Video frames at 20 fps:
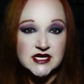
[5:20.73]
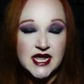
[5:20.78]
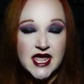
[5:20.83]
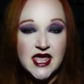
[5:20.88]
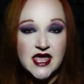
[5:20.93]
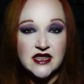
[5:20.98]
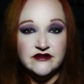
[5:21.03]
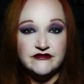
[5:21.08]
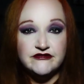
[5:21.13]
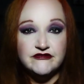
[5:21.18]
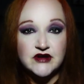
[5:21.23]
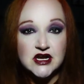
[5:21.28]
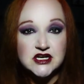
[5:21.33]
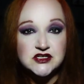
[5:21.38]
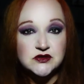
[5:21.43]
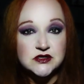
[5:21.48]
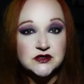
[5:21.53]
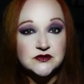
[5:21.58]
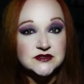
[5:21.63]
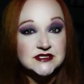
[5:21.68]
and
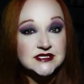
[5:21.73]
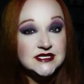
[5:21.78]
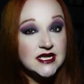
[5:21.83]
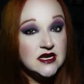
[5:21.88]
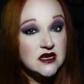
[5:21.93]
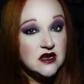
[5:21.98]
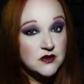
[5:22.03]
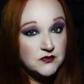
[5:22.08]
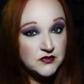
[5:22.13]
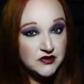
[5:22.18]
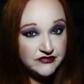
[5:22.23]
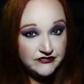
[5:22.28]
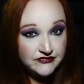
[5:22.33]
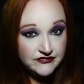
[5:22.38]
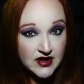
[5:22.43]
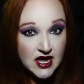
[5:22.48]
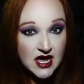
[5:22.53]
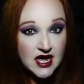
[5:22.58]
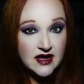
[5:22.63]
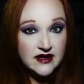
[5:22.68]
Frederick was then number
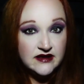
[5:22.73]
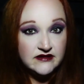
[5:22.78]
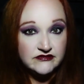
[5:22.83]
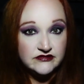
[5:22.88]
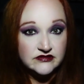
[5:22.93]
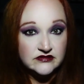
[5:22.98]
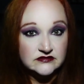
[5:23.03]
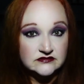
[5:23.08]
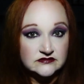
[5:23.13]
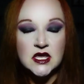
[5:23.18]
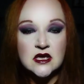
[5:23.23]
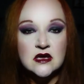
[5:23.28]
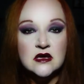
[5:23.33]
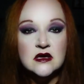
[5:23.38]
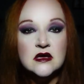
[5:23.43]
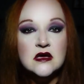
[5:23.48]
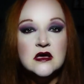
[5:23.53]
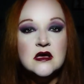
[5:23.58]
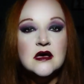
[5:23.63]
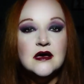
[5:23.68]
five.
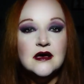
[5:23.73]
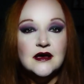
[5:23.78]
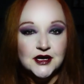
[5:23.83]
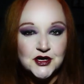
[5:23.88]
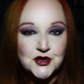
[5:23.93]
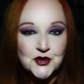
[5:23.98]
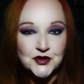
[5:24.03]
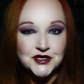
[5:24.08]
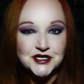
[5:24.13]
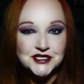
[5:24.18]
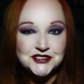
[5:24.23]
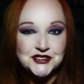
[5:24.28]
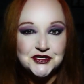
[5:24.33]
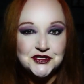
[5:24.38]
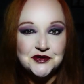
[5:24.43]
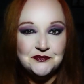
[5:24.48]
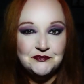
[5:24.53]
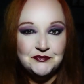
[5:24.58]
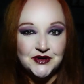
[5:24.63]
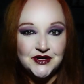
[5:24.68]
According to
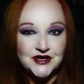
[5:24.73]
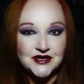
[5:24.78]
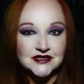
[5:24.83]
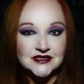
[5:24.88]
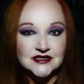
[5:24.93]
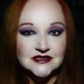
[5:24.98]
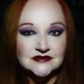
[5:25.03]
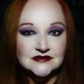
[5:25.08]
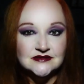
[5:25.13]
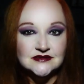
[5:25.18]
the book,